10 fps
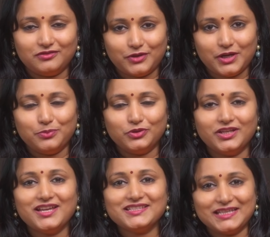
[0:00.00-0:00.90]
thread
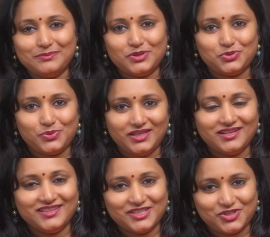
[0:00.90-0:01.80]
buttas in between
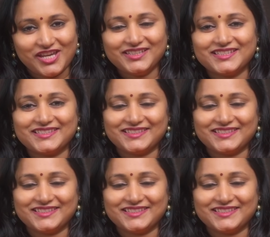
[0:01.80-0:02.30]
the checks,